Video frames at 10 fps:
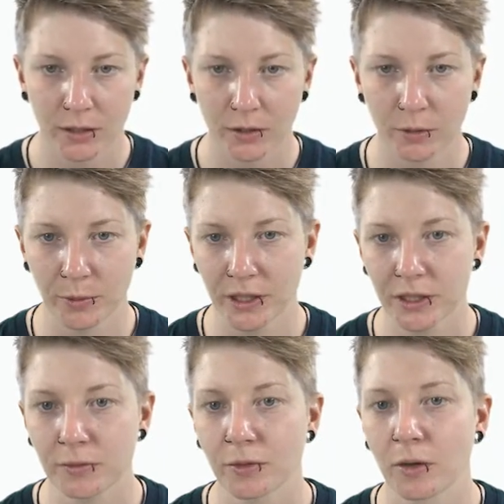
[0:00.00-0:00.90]
Up
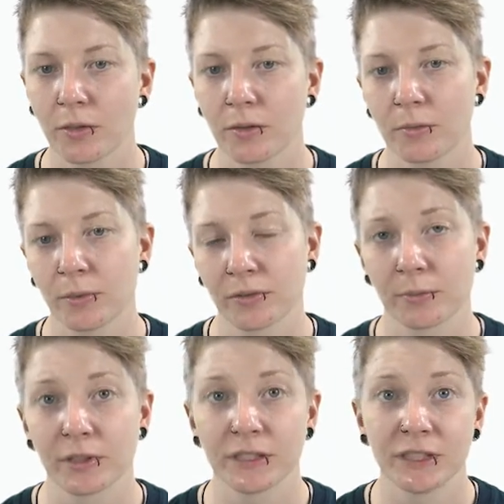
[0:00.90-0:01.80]
here, you've got the
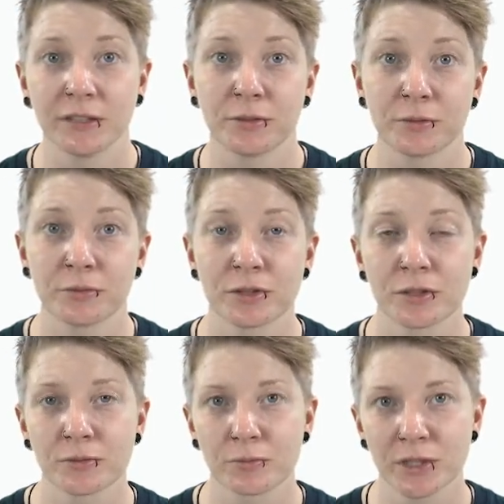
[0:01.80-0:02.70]
possibility to
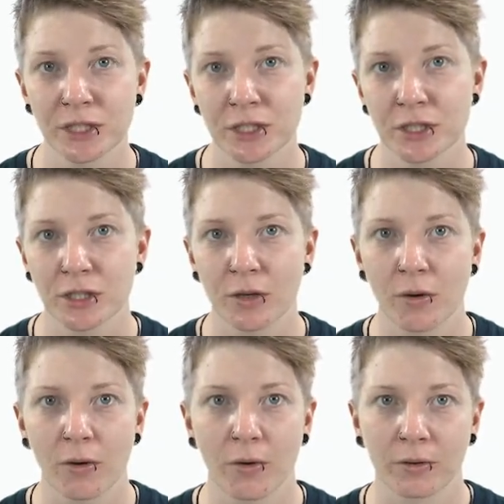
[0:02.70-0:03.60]
switch
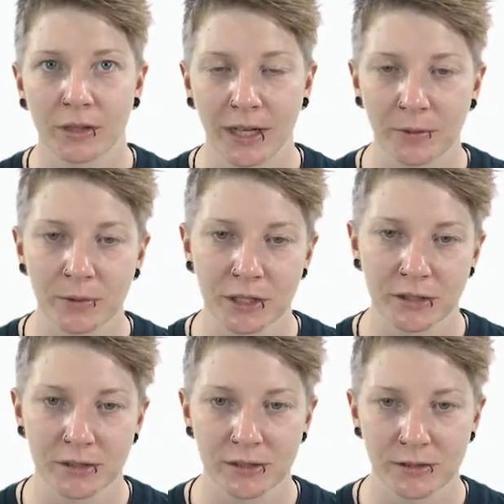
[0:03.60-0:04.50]
your
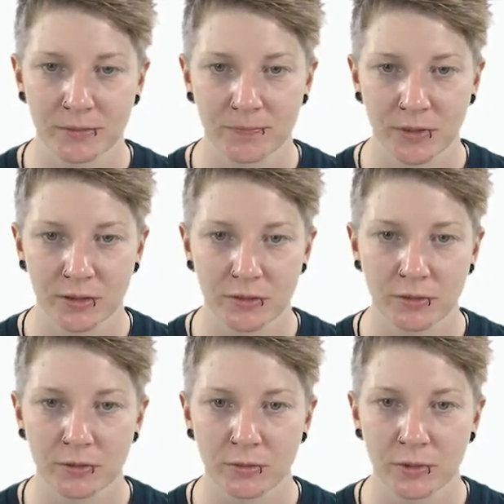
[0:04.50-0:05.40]
languages.
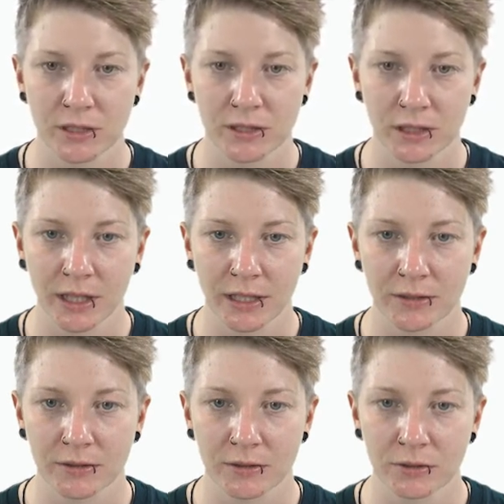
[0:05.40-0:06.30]
So we
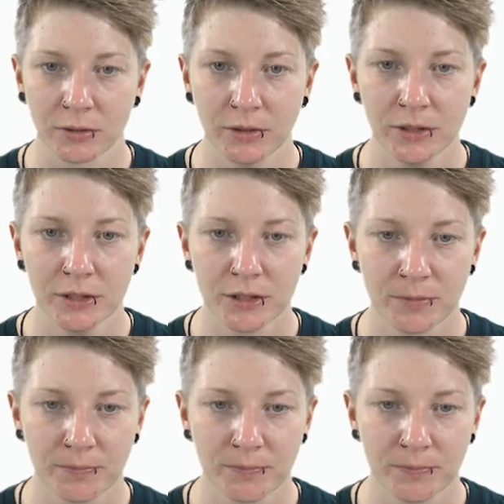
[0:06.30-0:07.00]
select Deutsch.